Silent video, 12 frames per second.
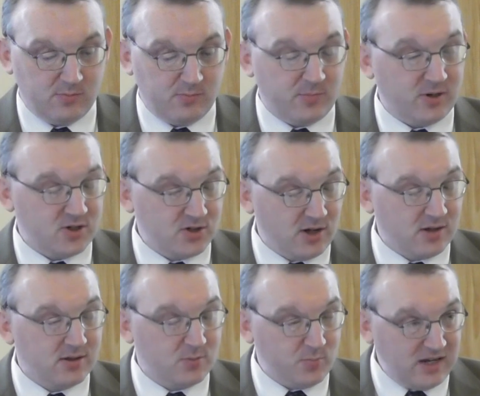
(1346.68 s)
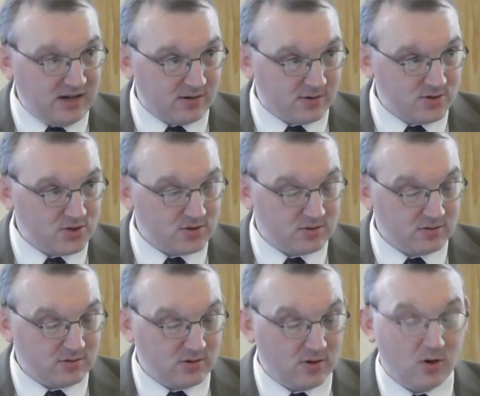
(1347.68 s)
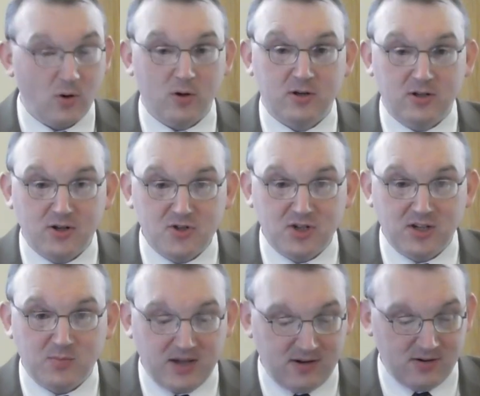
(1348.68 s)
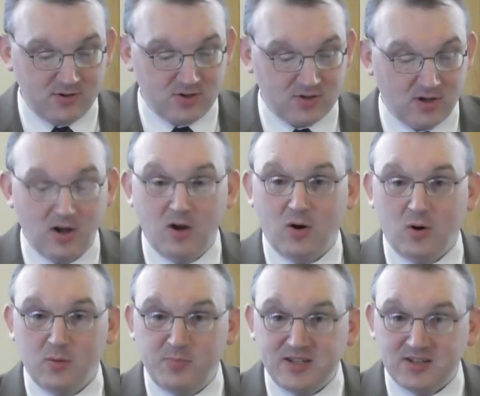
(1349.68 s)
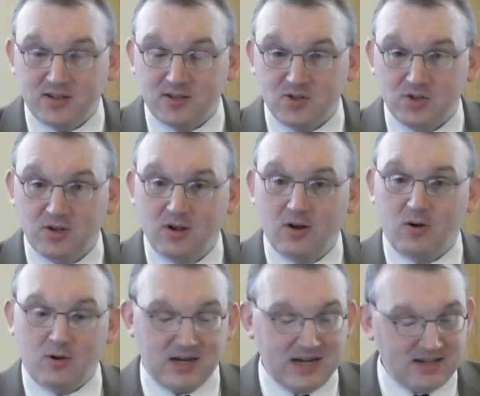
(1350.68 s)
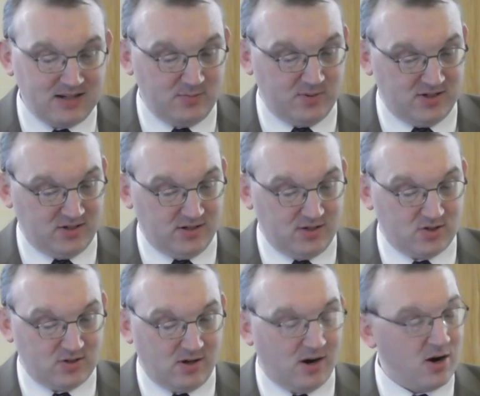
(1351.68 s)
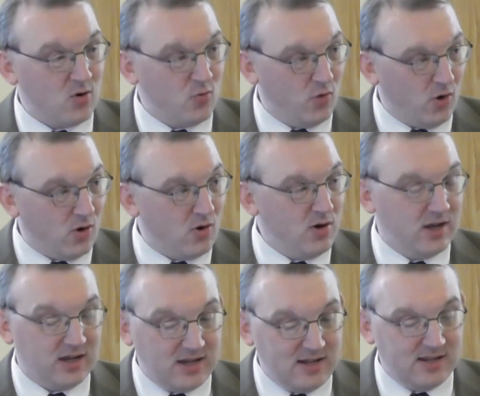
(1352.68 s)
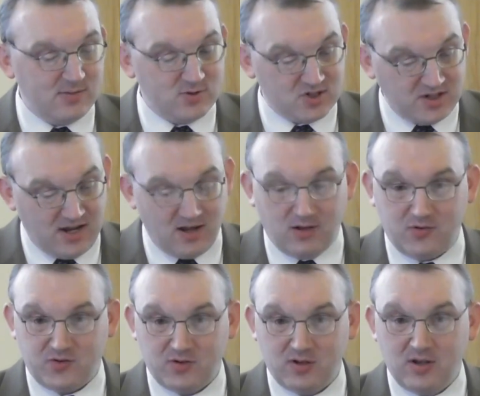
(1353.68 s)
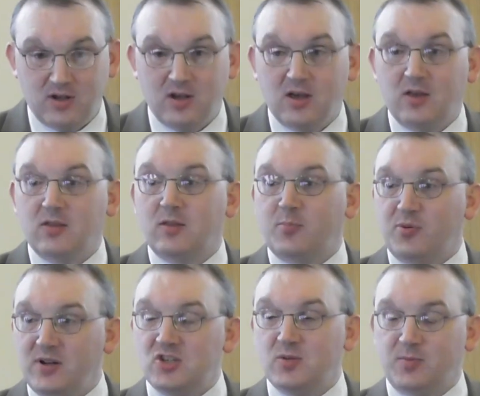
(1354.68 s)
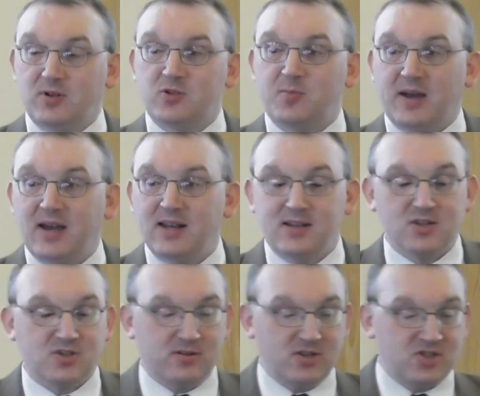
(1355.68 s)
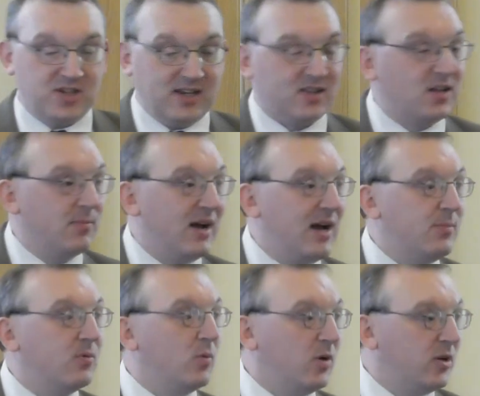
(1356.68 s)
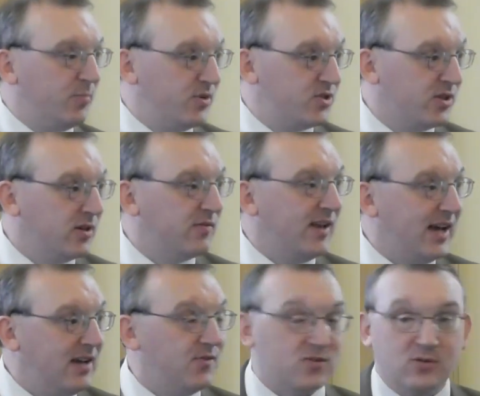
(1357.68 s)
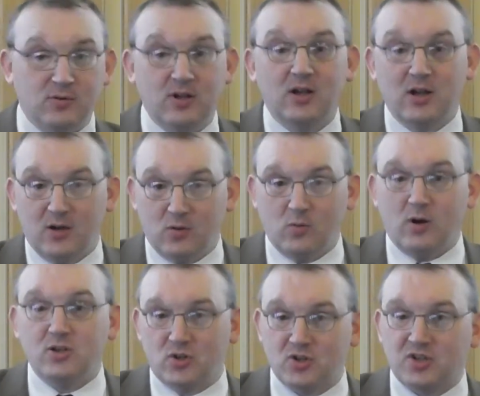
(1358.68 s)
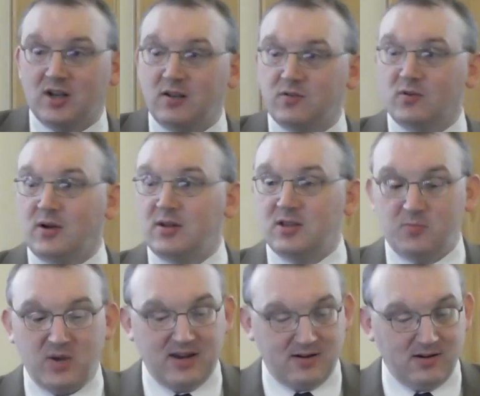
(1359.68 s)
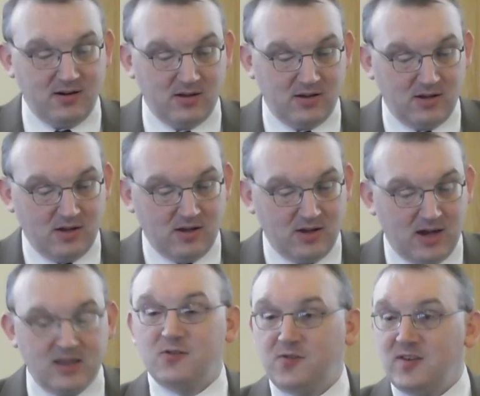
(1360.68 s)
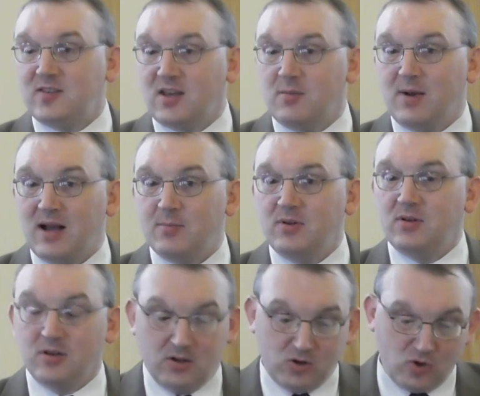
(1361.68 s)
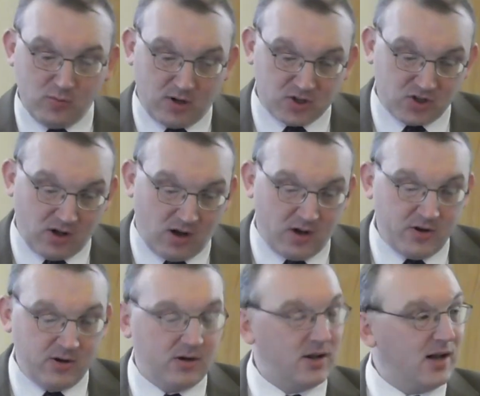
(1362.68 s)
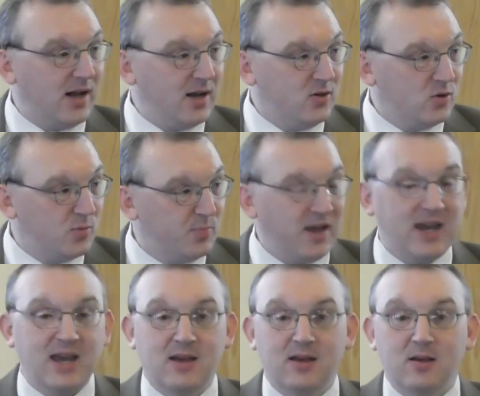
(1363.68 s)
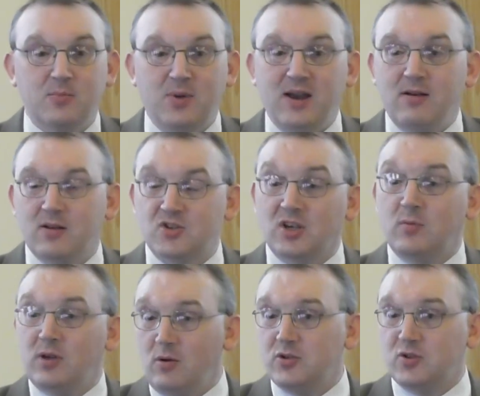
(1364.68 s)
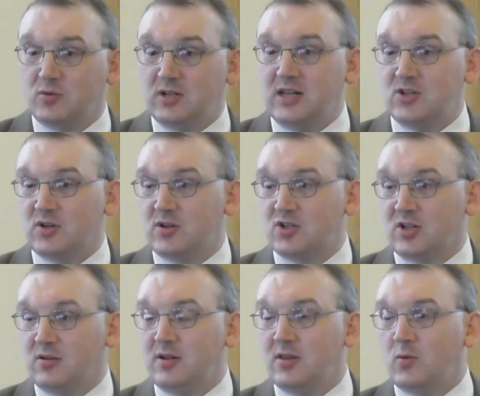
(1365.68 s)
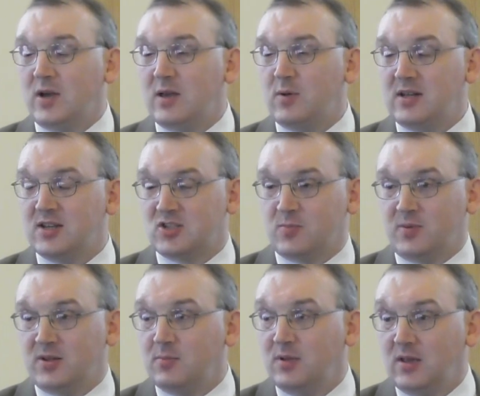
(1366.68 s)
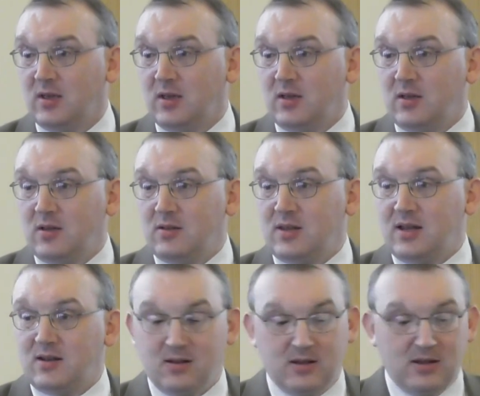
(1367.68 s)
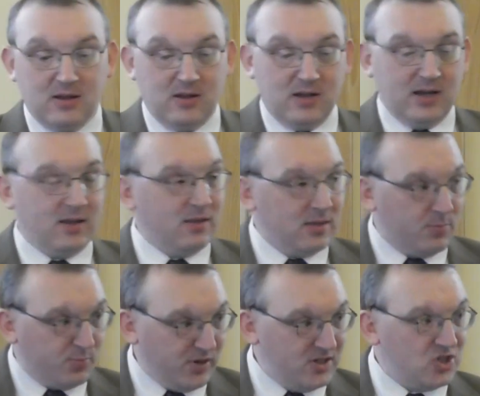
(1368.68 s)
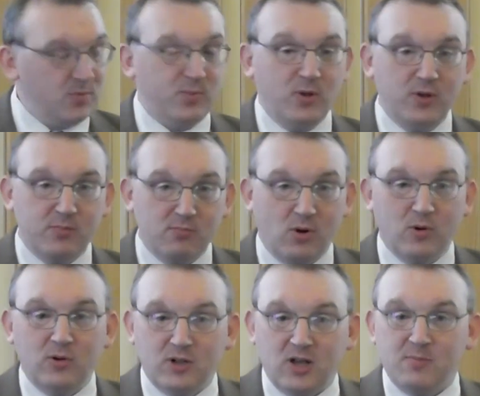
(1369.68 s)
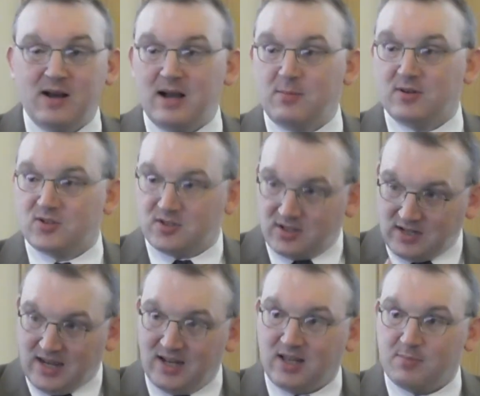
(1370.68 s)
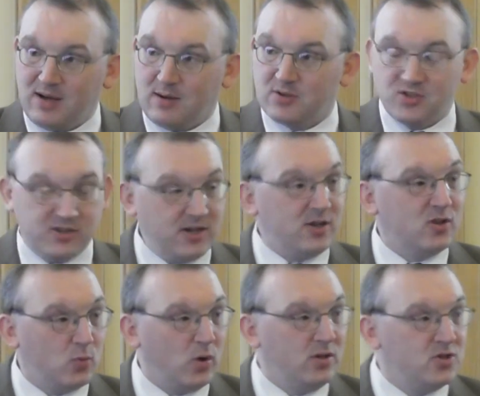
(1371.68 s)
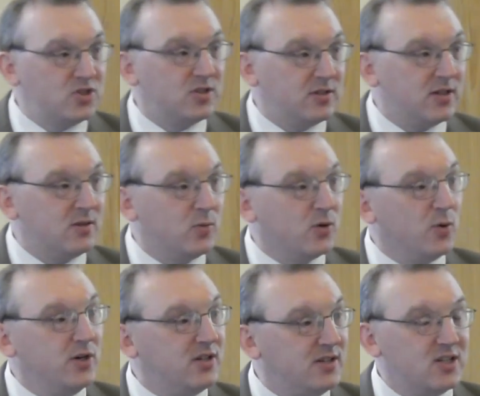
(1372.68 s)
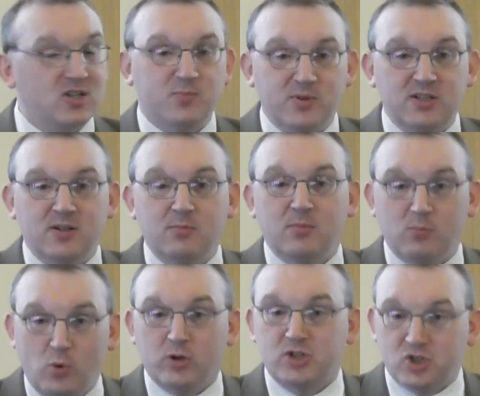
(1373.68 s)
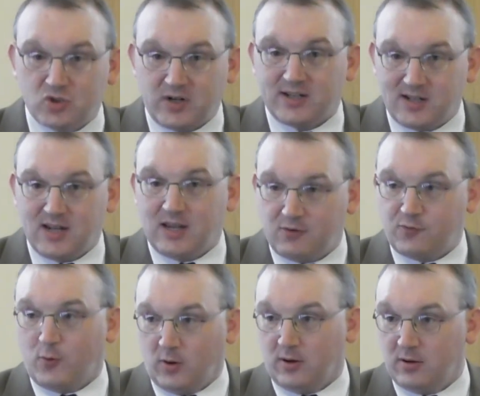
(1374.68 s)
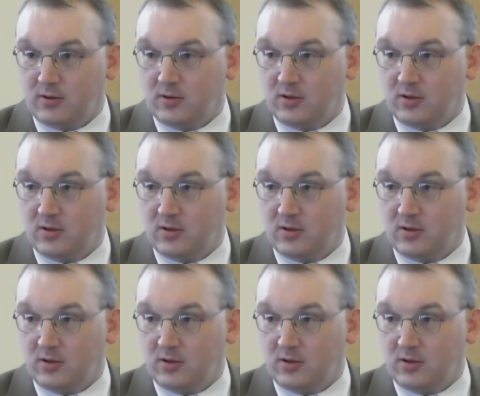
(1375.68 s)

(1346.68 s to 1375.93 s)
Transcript: But it's not that piers, or touching piers, or biscuits, or eating biscuits are wrong in themselves. The principles behind this are the sixth commandment, we want to preserve life, so watch yourself around the pier. And the fifth commandment, you must honor and obey parents. And we also teach our children, in the way we discipline them, that the principled moral commandments, the Ten Commandments, they're the ones that we're going to discipline them more strictly for,